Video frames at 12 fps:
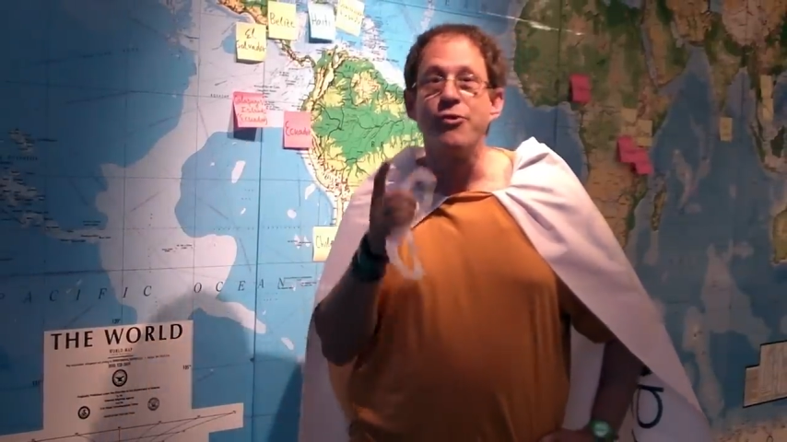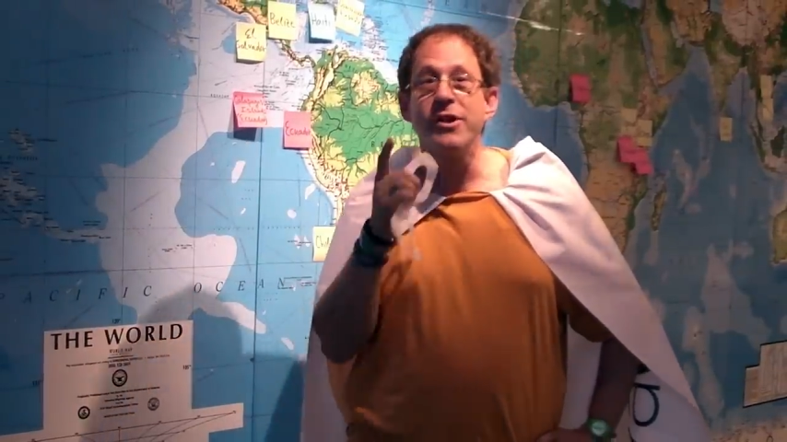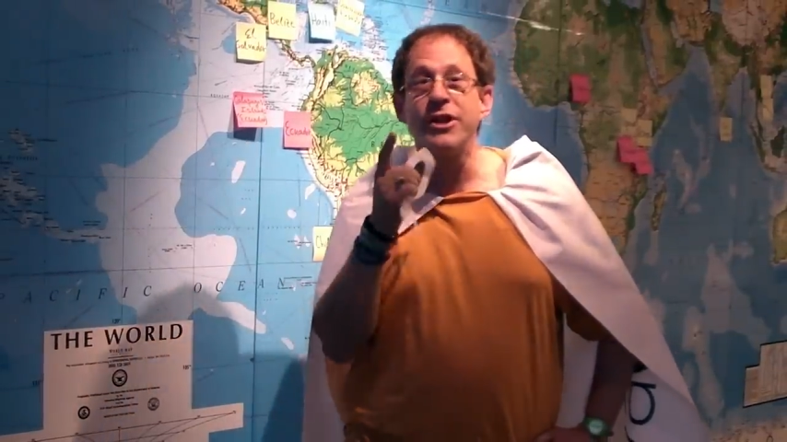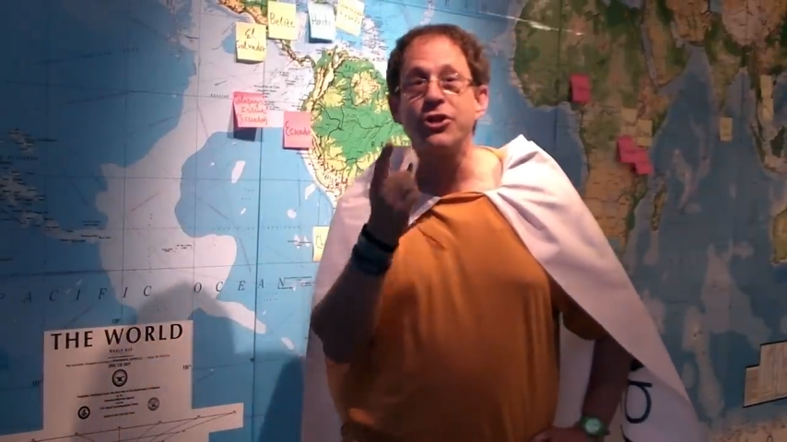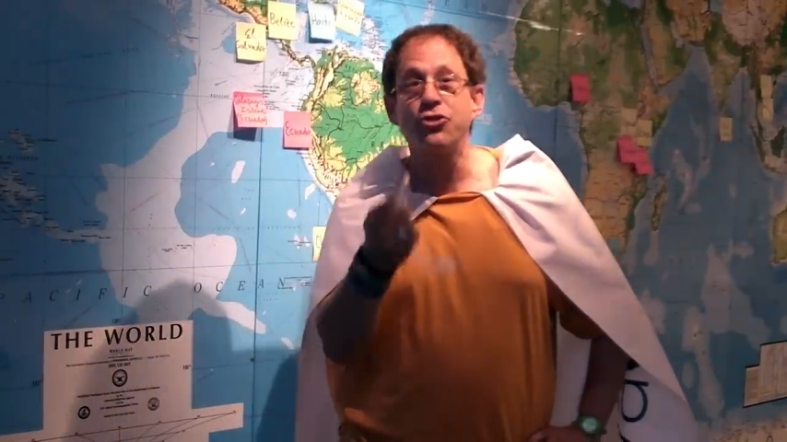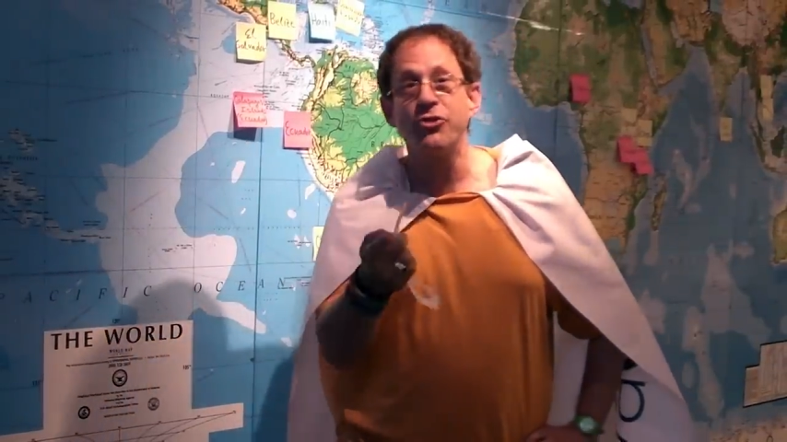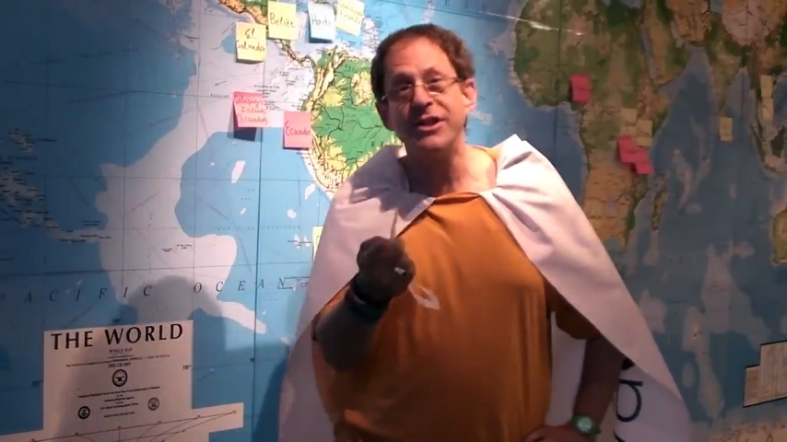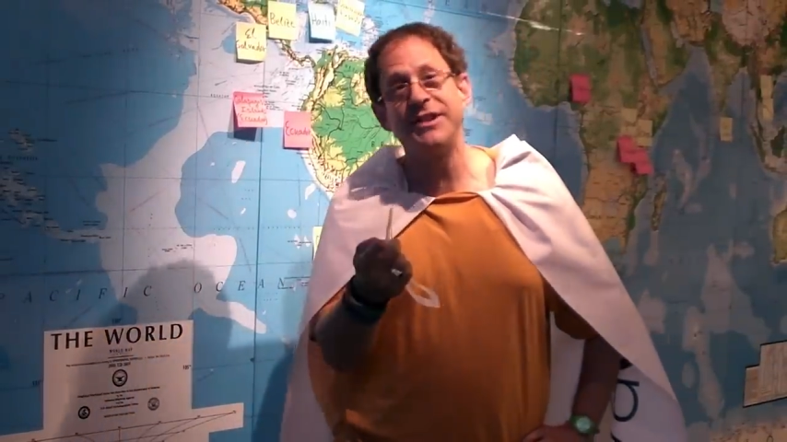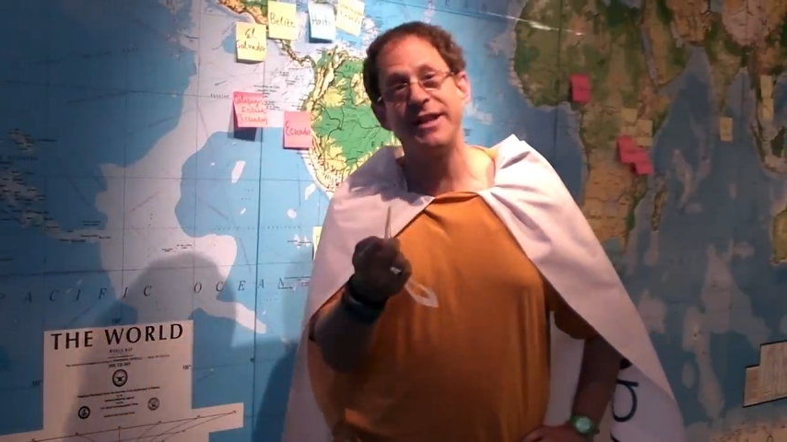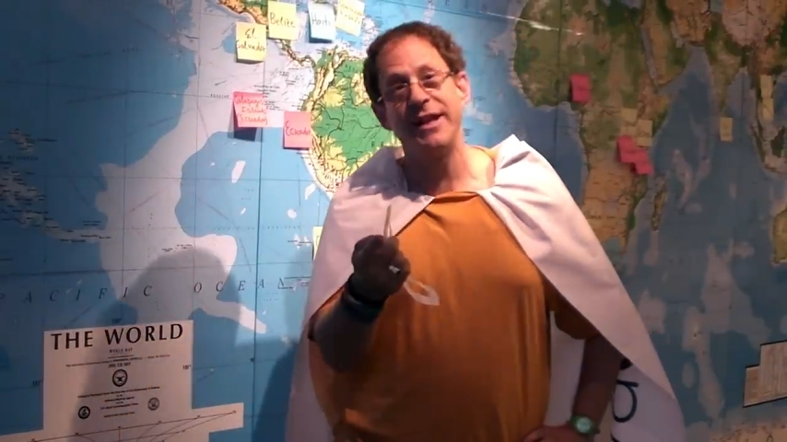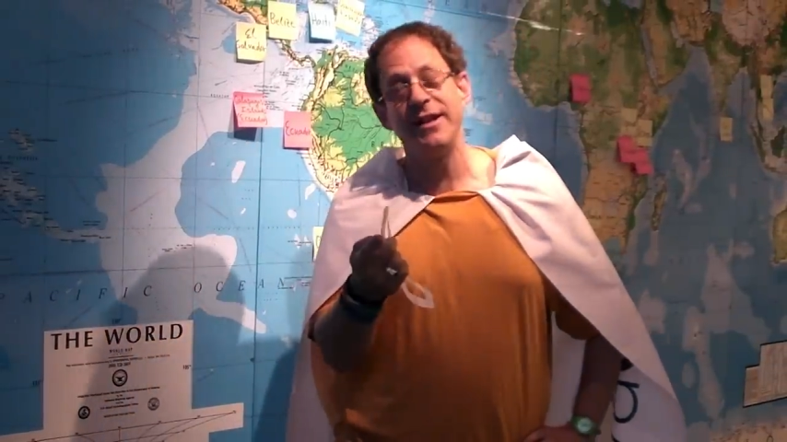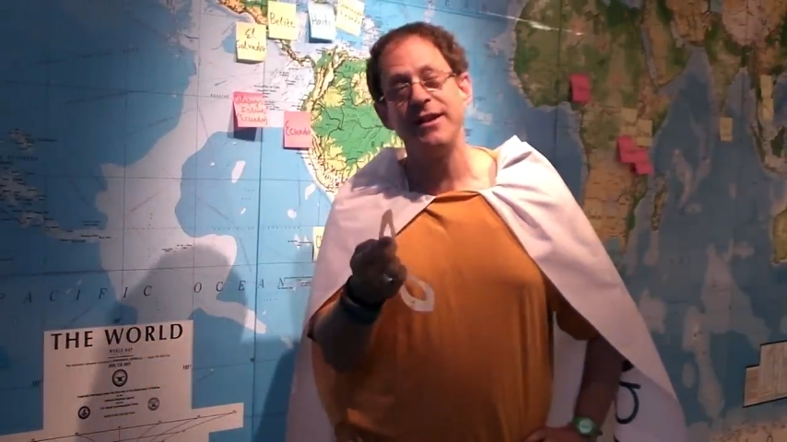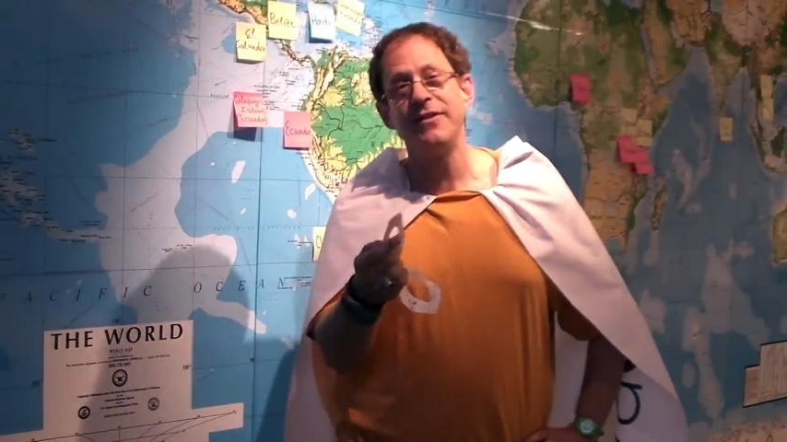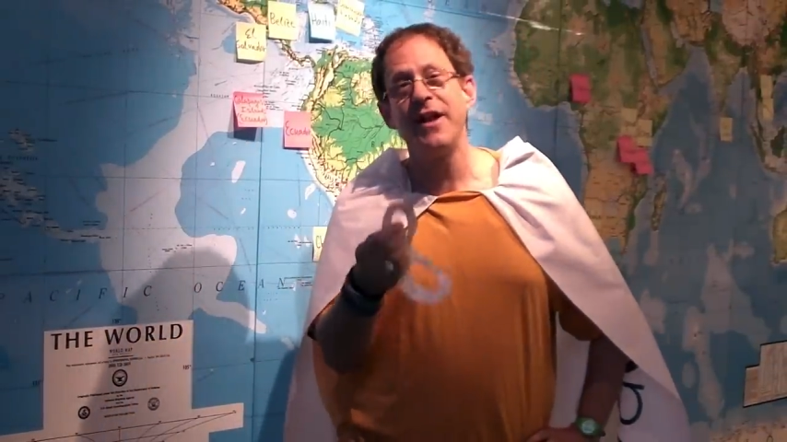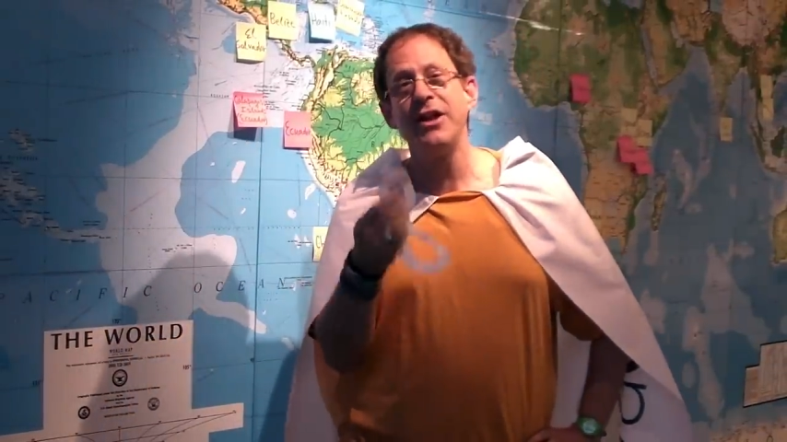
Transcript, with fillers: For electricity,